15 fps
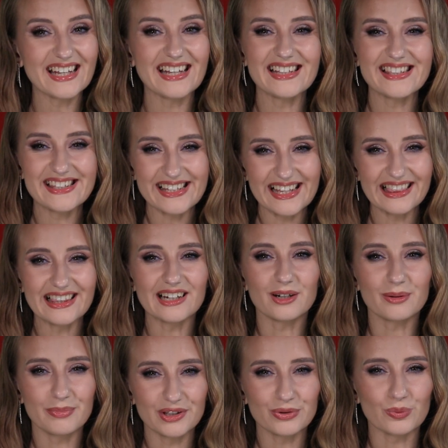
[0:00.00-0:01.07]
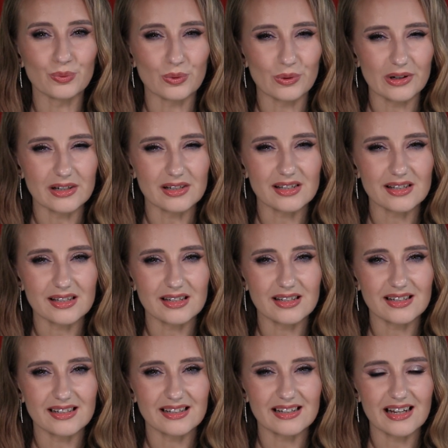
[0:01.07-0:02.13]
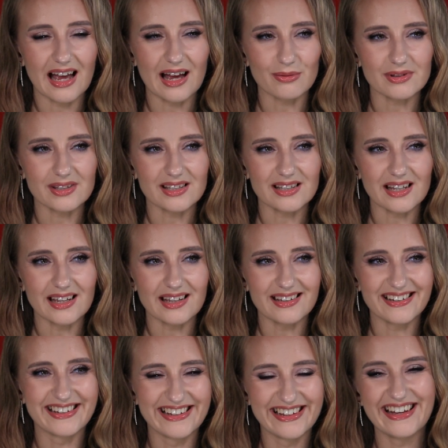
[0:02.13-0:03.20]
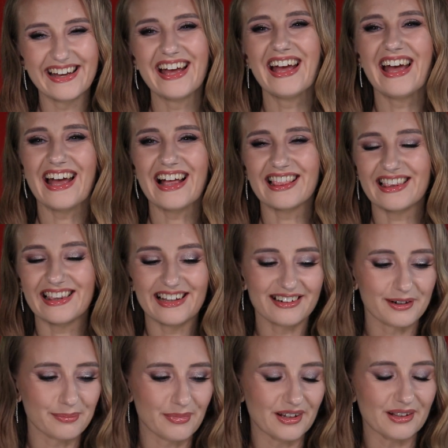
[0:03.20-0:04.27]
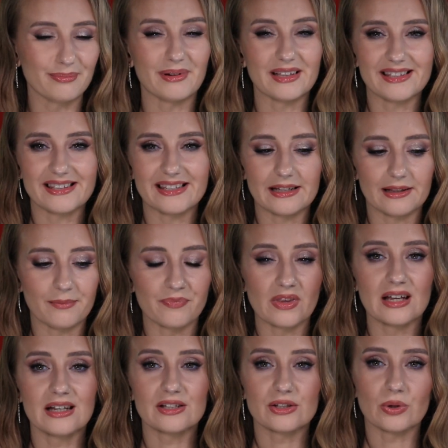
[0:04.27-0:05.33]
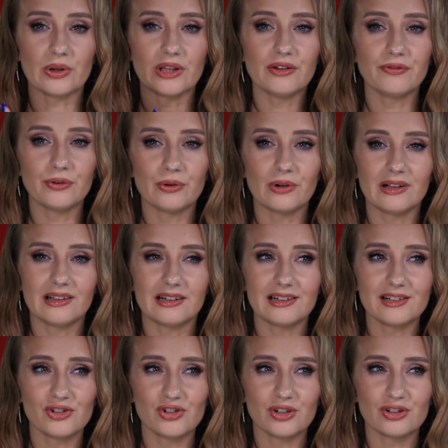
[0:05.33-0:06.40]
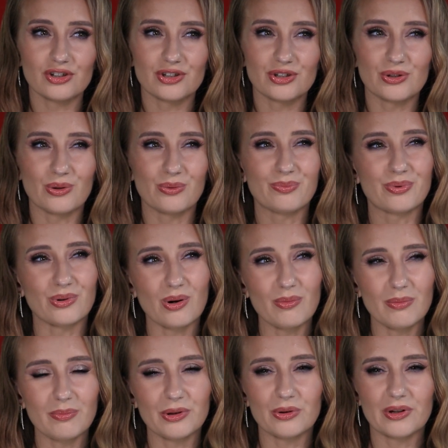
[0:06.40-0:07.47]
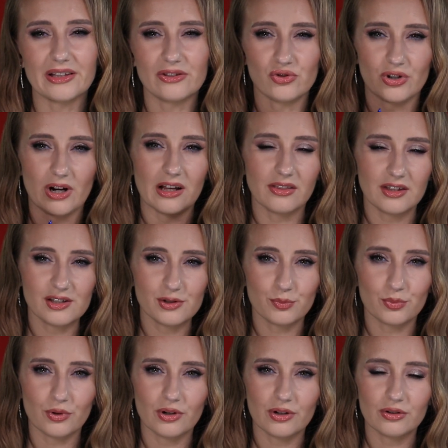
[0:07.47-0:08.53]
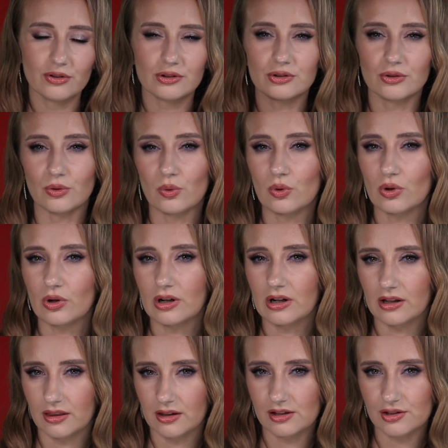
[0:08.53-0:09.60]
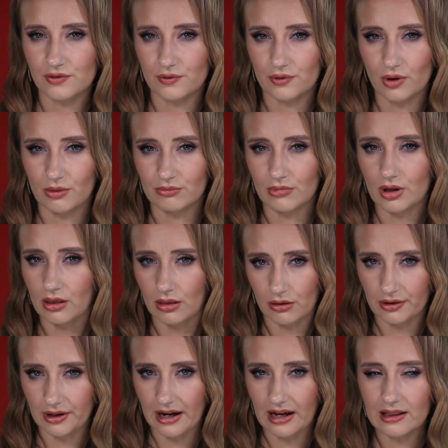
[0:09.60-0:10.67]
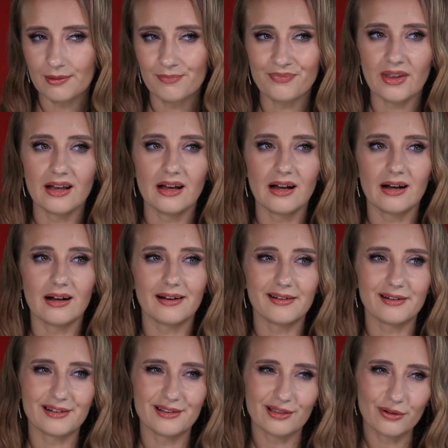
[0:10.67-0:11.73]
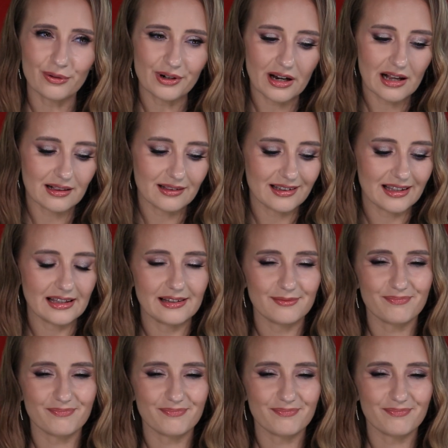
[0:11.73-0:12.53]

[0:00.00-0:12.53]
it's a little bit worse, I would say. A little bit, but still. So if you're allergic, so probably you can try this product or this from L'Oreal. L'Oreal